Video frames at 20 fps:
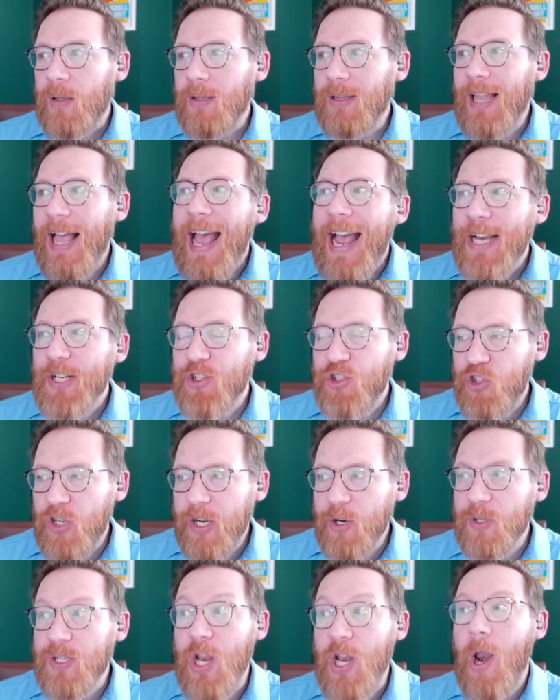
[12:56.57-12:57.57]
last
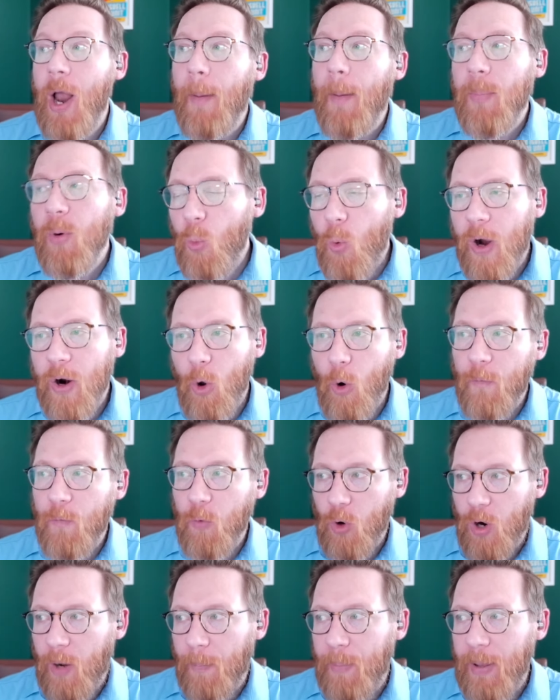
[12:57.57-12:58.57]
year's number 1
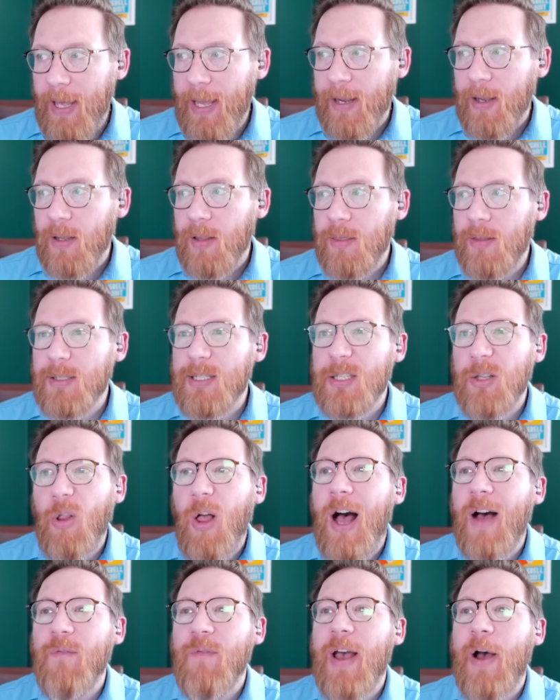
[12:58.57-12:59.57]
overall pick, the
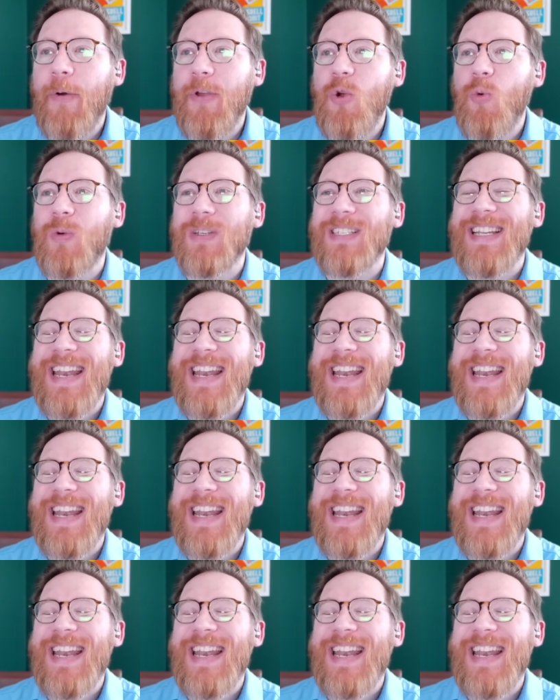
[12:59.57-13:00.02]
slot value was